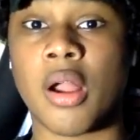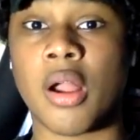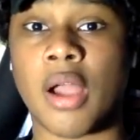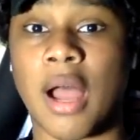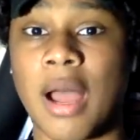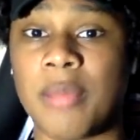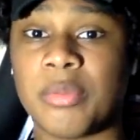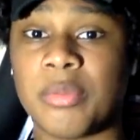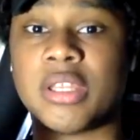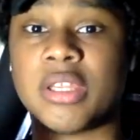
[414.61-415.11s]

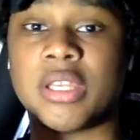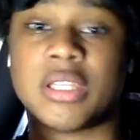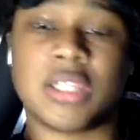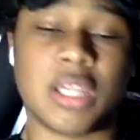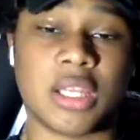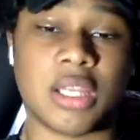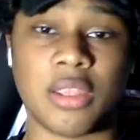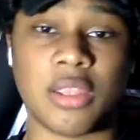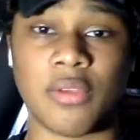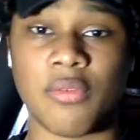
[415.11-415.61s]
I'm the
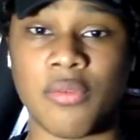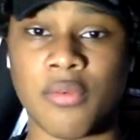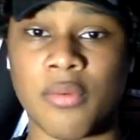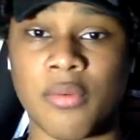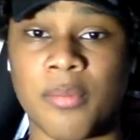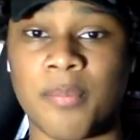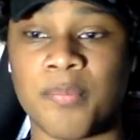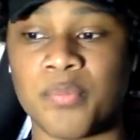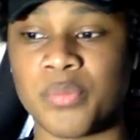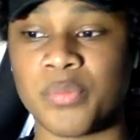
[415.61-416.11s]
detective.
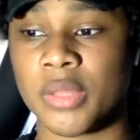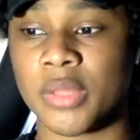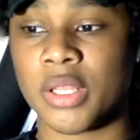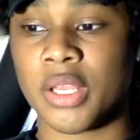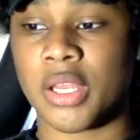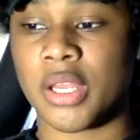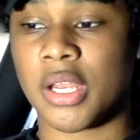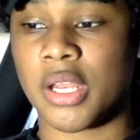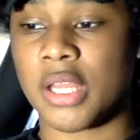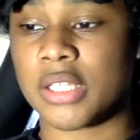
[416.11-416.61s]

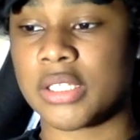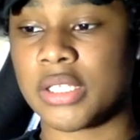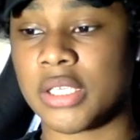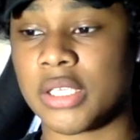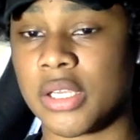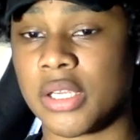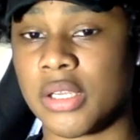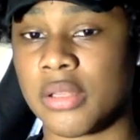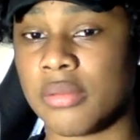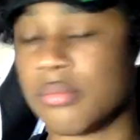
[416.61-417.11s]
And I
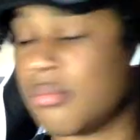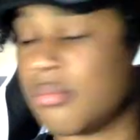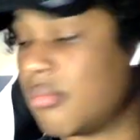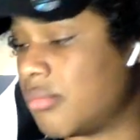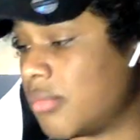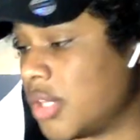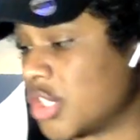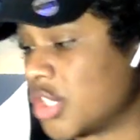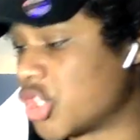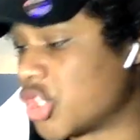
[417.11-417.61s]
said,
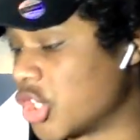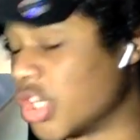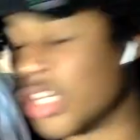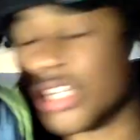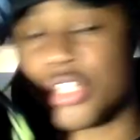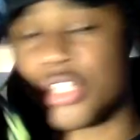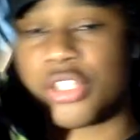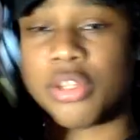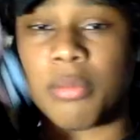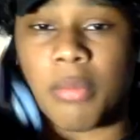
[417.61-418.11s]
this
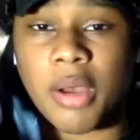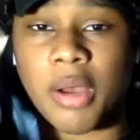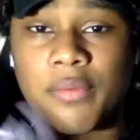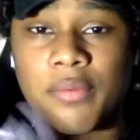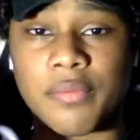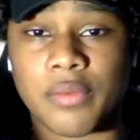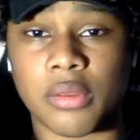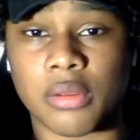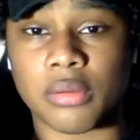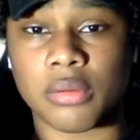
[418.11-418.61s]
nigga's the
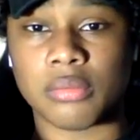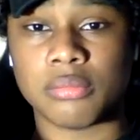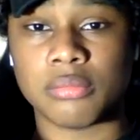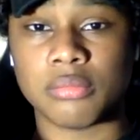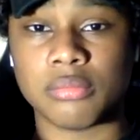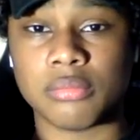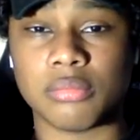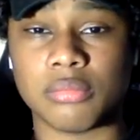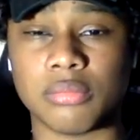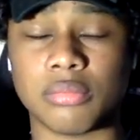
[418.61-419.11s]
mafia
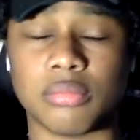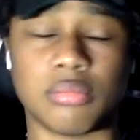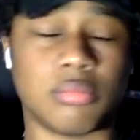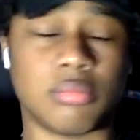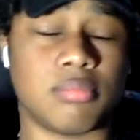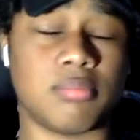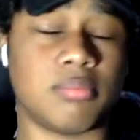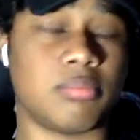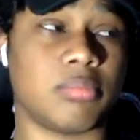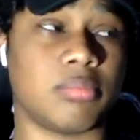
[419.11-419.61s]

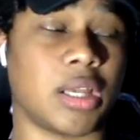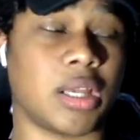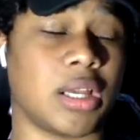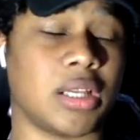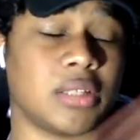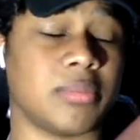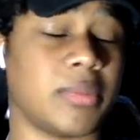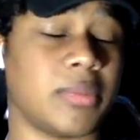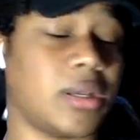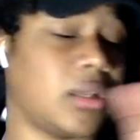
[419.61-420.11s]
that
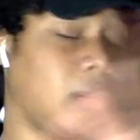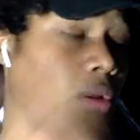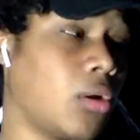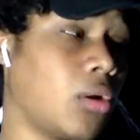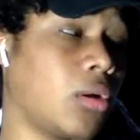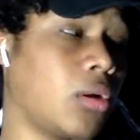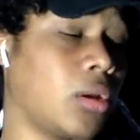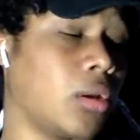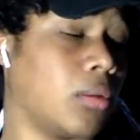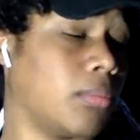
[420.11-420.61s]
has mad
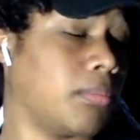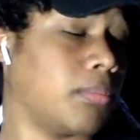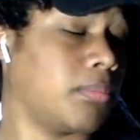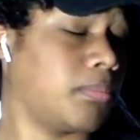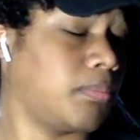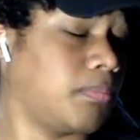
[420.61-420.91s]
dog here.